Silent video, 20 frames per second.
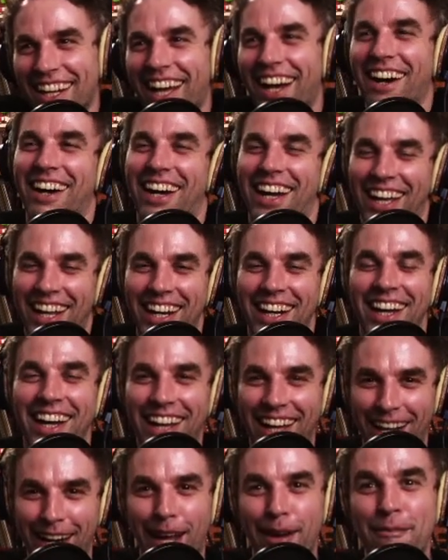No, and
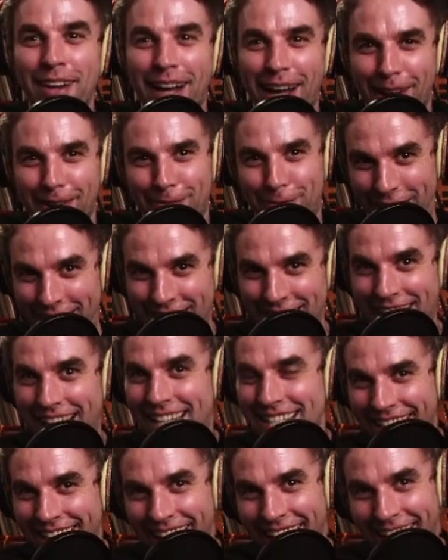I'm not
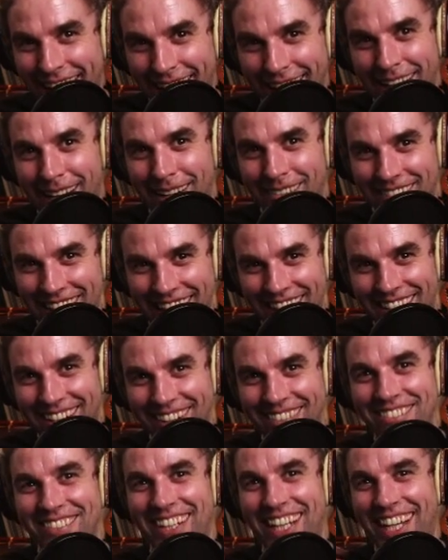fantastic at endgame
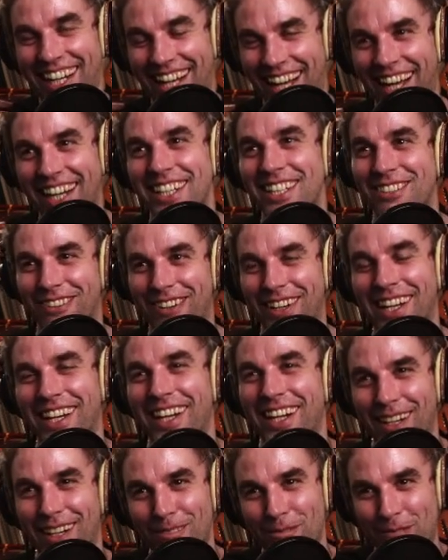either, but
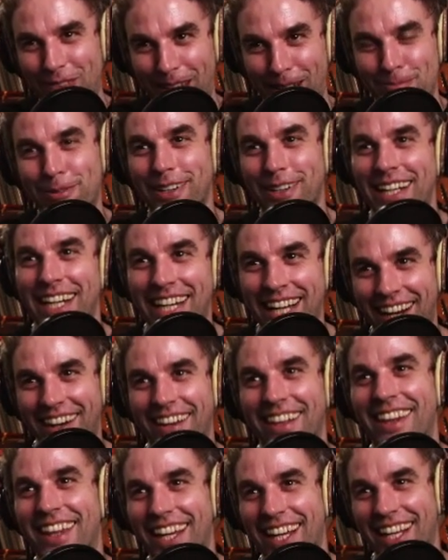I'm pointing
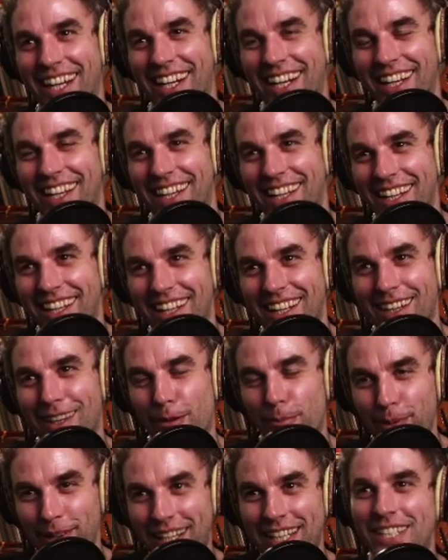out that
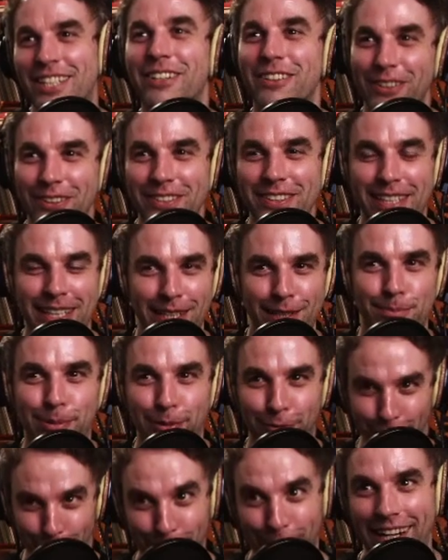the place you're losing is
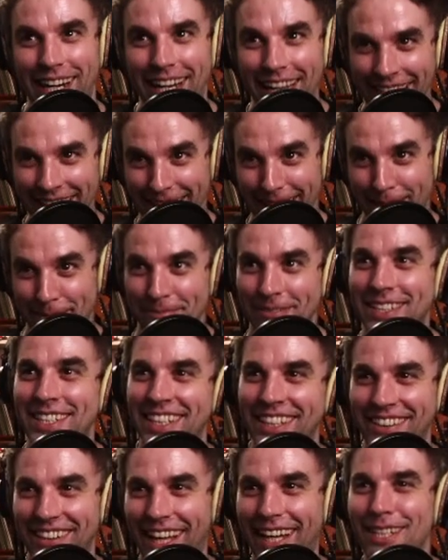before endgame,
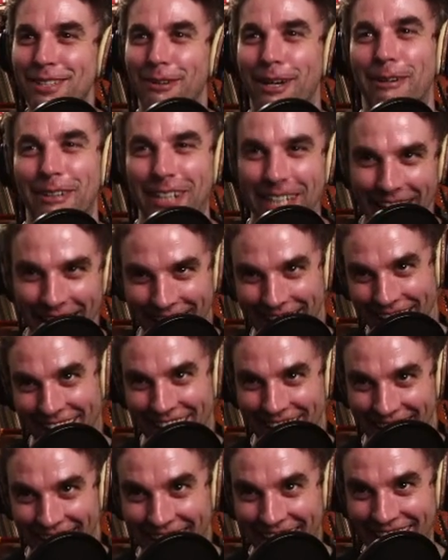so that's why we're not
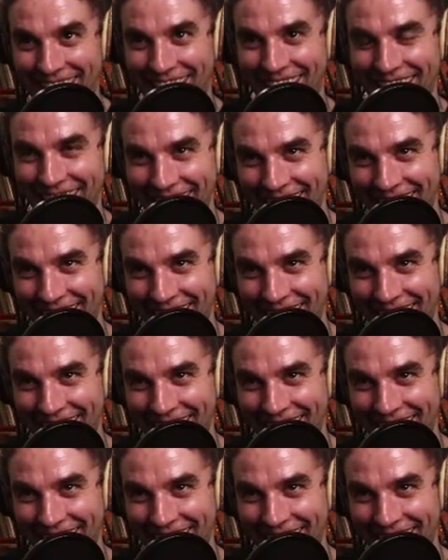there yet.